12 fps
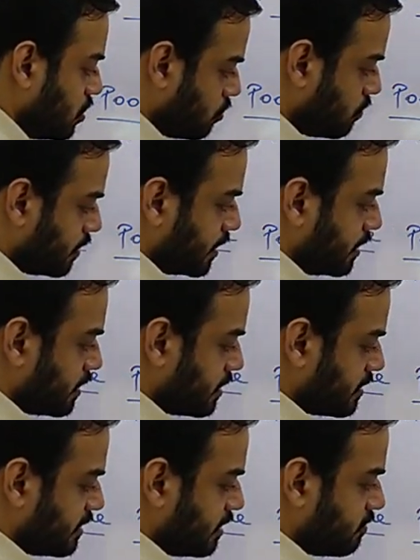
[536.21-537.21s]
Over here
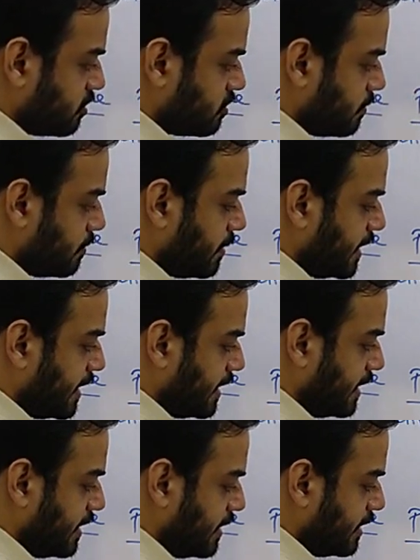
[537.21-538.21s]
the sequence will be
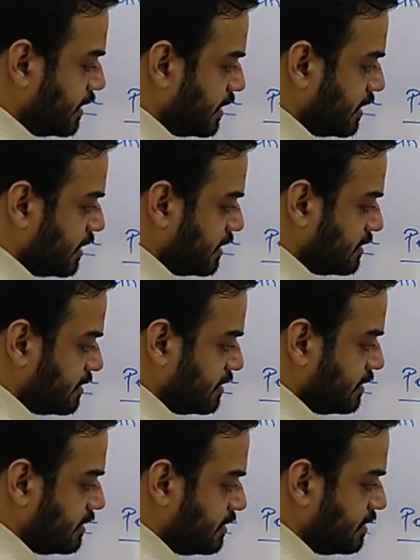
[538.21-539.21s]
T, A,
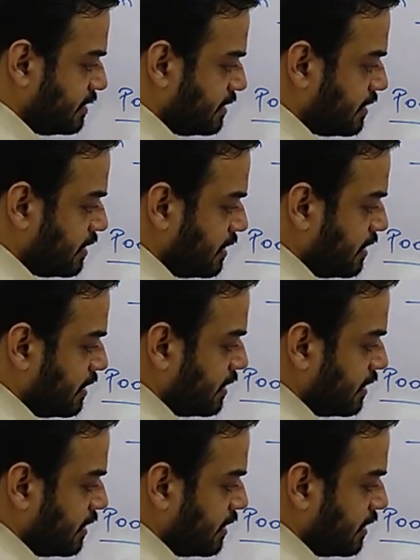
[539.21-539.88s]
C, G,